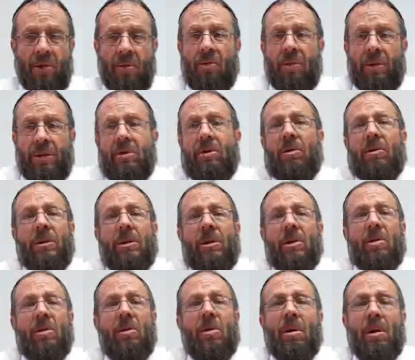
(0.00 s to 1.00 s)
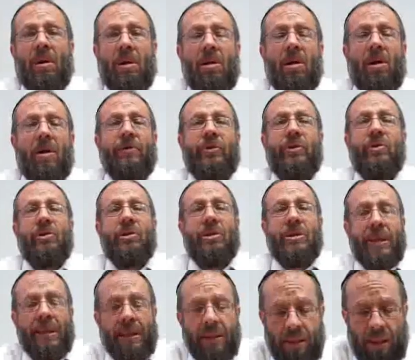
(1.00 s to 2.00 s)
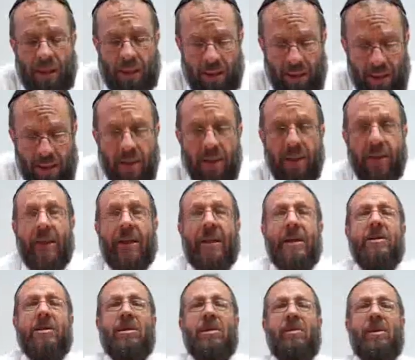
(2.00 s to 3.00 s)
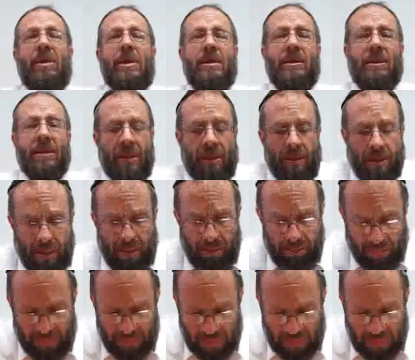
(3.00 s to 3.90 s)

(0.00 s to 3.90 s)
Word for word: which are at the core of Jewish thinking. The answer is that Rabbi